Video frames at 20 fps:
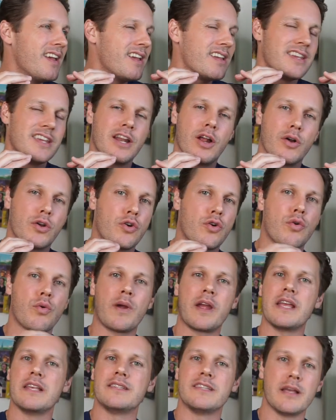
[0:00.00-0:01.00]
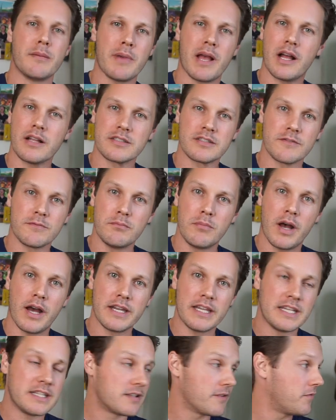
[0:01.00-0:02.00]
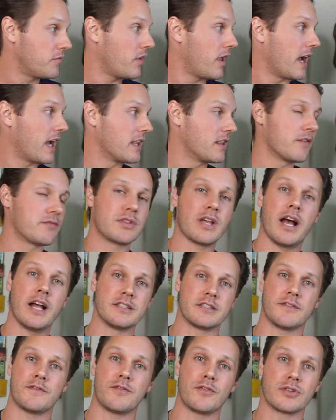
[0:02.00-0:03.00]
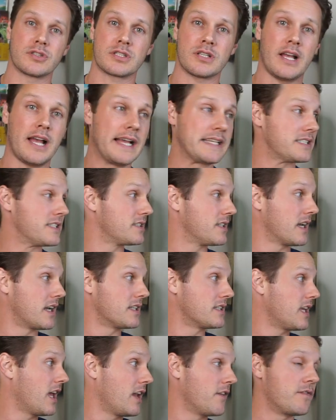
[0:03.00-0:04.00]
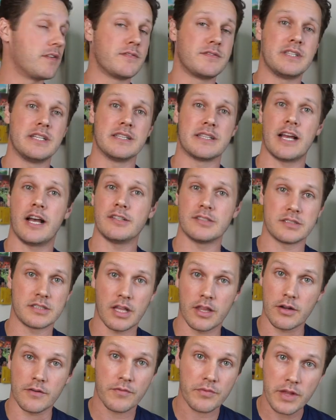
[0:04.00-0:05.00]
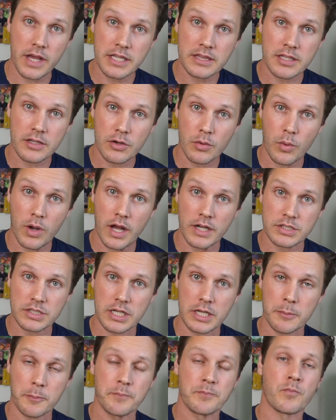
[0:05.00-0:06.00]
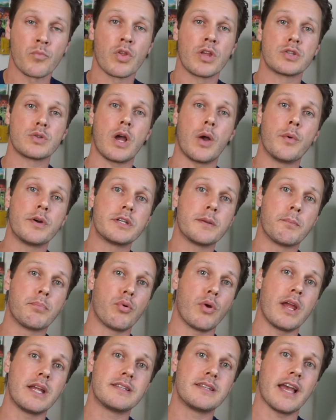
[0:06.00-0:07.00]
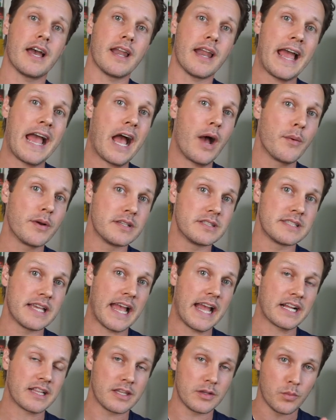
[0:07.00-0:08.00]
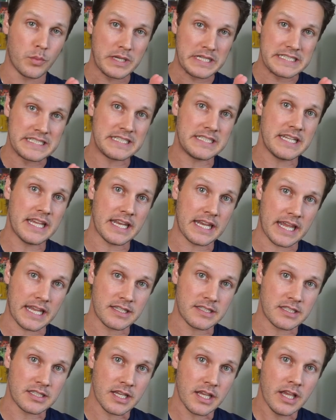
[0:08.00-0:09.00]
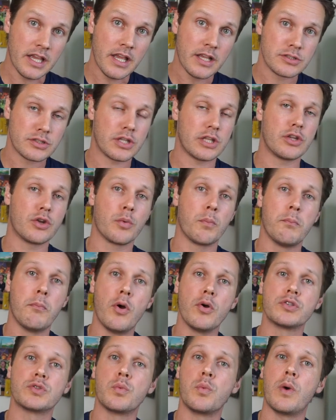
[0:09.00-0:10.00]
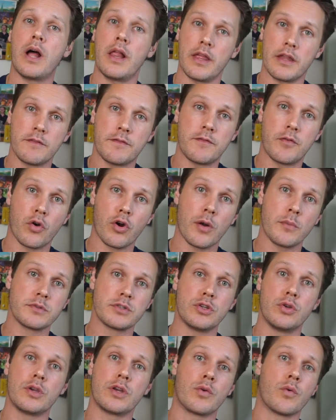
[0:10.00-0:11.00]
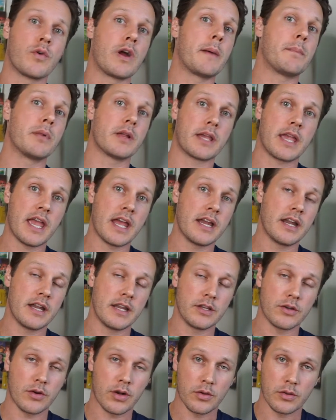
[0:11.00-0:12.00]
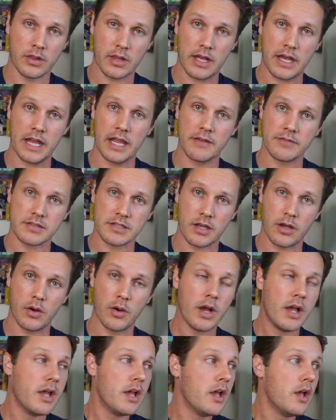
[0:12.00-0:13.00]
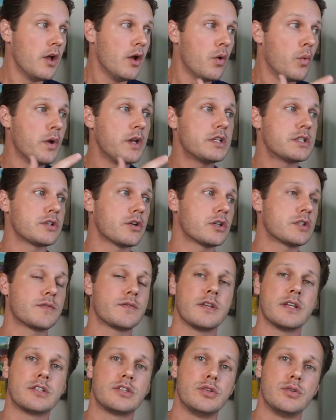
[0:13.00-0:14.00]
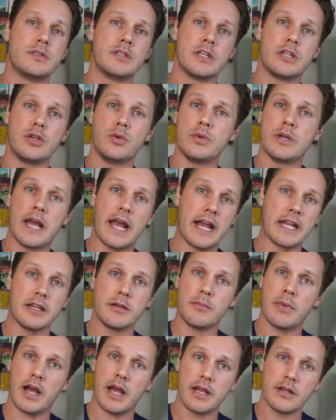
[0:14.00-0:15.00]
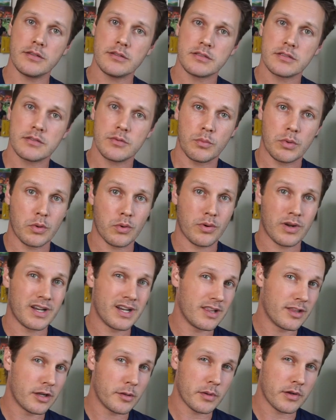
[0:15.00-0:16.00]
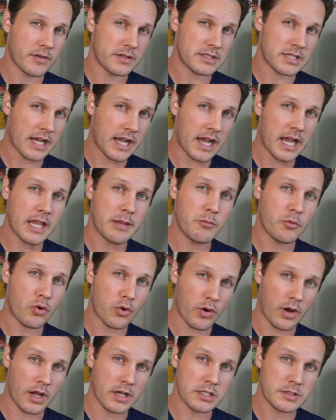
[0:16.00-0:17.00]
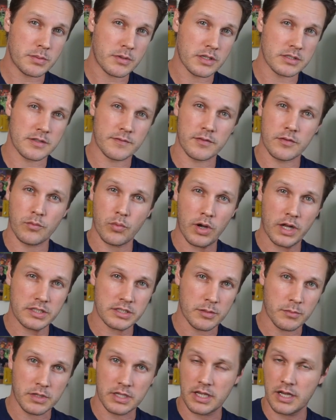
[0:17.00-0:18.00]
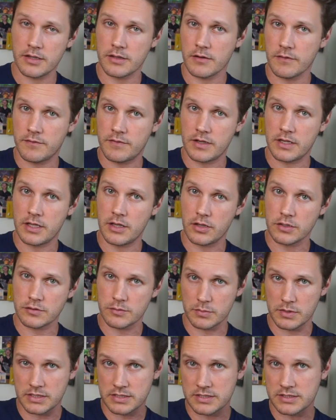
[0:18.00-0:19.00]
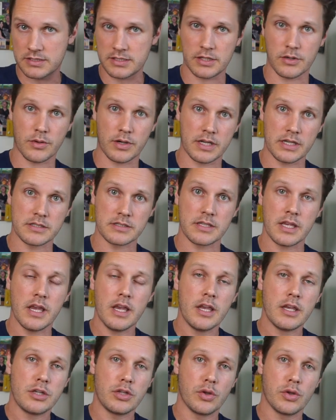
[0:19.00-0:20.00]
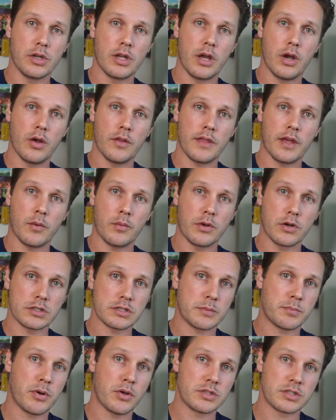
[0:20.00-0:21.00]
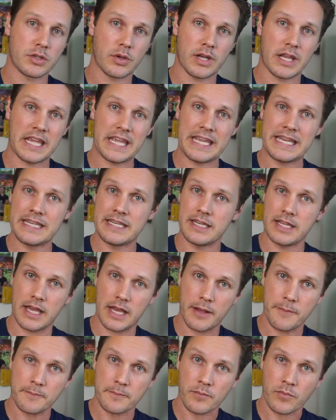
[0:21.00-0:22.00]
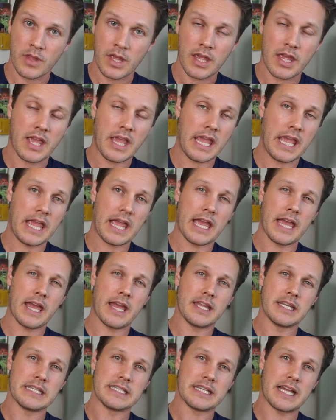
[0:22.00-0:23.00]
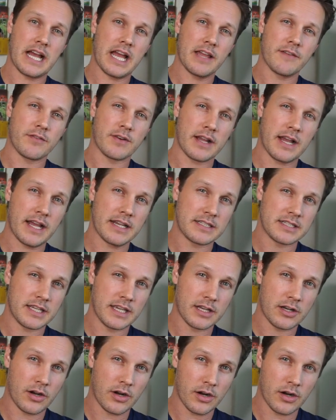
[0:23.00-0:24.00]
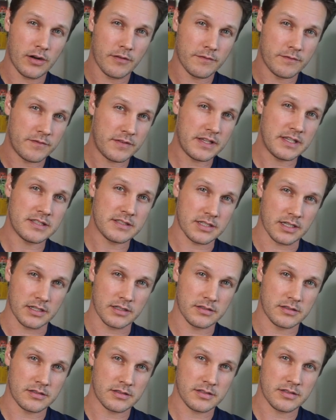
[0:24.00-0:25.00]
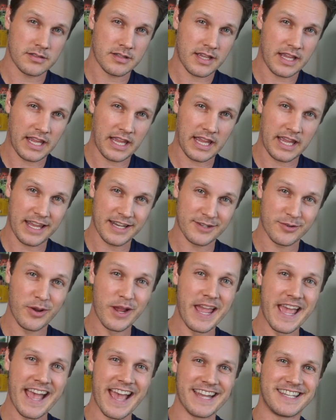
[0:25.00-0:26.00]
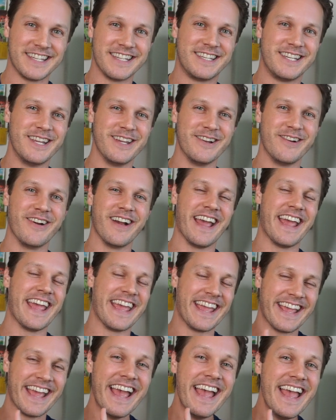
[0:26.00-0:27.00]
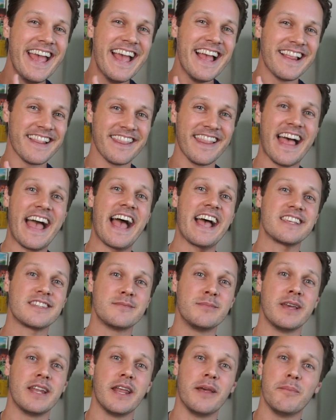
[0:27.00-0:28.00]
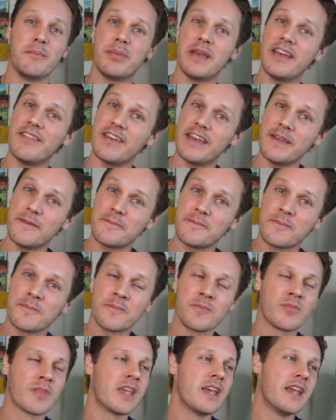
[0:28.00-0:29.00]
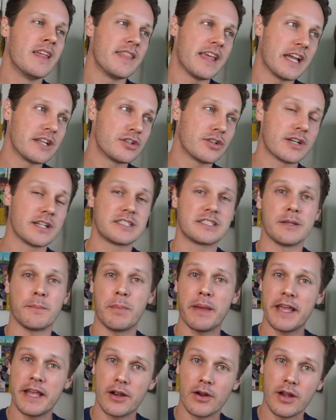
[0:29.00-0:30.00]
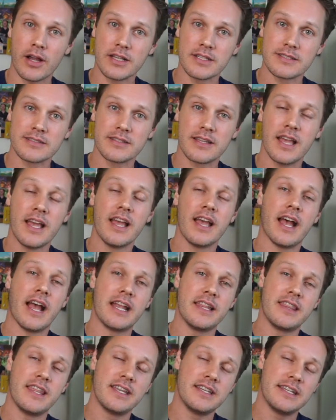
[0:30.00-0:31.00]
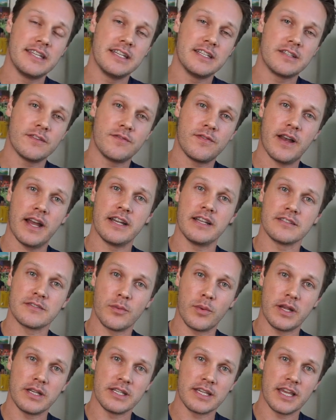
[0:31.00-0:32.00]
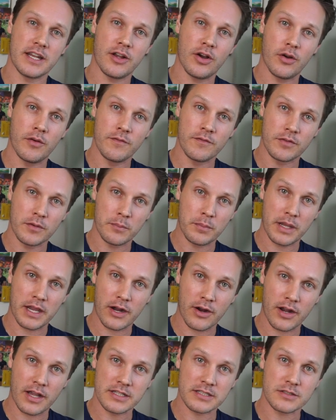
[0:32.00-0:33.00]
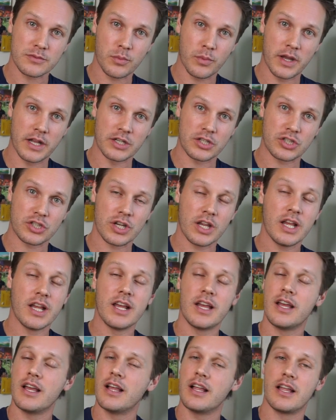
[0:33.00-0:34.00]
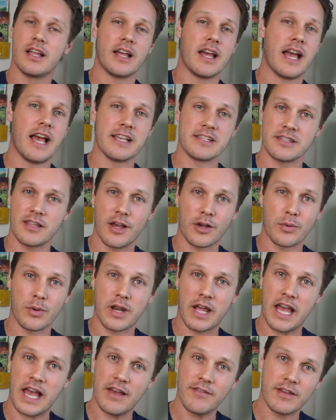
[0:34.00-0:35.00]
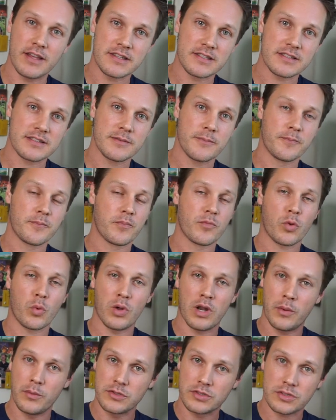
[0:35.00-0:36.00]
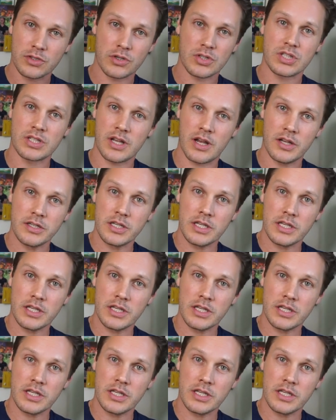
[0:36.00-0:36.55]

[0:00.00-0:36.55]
you know, crazy amounts of money to fly in Lufthansa first class. It's is like a ten, fifteen thousand dollar flight you're watching. So I wanted to break down how exactly we did it so that you're most well informed so you could replicate it in your own life. So we searched for this using United Miles. We were in a little bit of a time crunch because if you watch some of the other videos from this series, you'll know that we were supposed to go to India and I forgot to get our visas. Oops. And we had to do a last minute pivot. That took us to Paris. I then needed to find us a way to get home from Paris, which, as luck would have it, when I was searching on